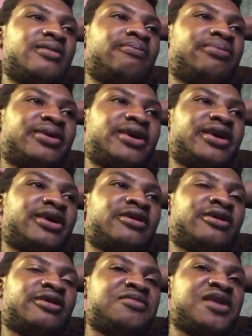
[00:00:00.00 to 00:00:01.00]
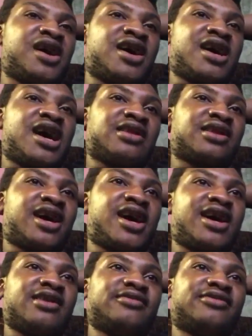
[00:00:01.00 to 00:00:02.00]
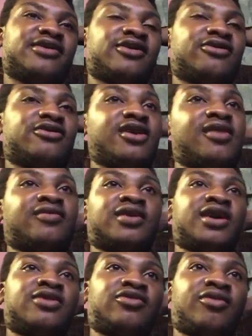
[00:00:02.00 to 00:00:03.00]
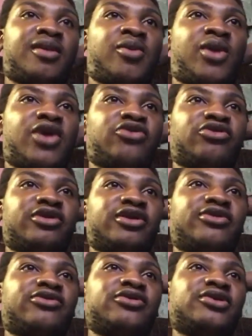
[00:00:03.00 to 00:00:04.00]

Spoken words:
But yeah, I got that. So everything is on my watch list.